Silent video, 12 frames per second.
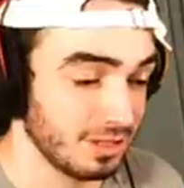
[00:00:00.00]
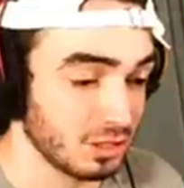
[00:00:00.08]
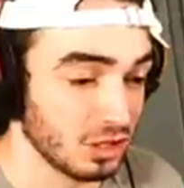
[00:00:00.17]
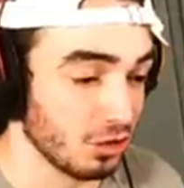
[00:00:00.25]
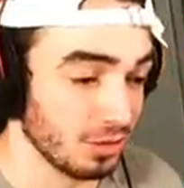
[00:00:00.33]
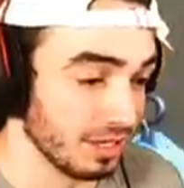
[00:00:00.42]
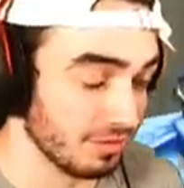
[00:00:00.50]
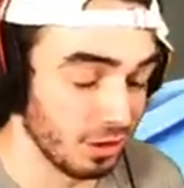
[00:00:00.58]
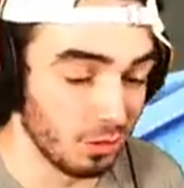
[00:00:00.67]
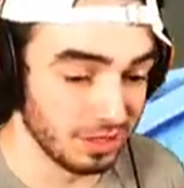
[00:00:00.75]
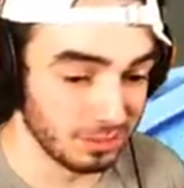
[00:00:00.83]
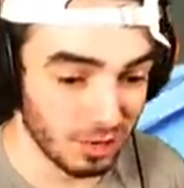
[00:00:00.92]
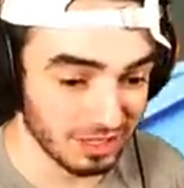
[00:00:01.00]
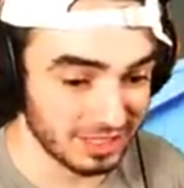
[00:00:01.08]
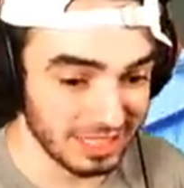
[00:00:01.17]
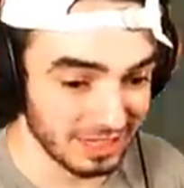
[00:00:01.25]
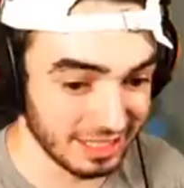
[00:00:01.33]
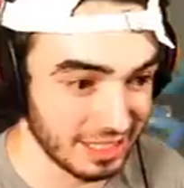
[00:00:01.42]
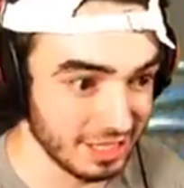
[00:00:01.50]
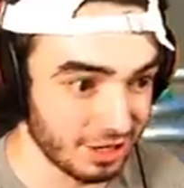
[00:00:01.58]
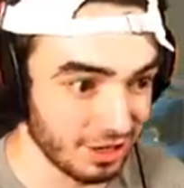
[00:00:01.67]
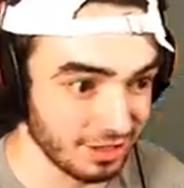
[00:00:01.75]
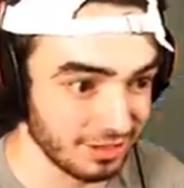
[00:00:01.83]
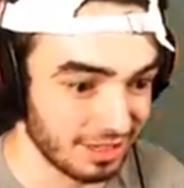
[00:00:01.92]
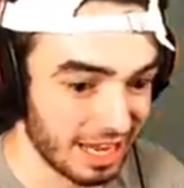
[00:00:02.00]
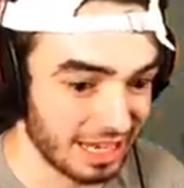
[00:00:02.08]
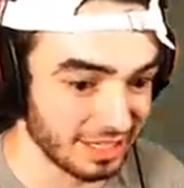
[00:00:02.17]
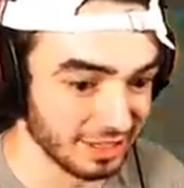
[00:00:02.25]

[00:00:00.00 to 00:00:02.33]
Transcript: So if no one wants to get the key card, I could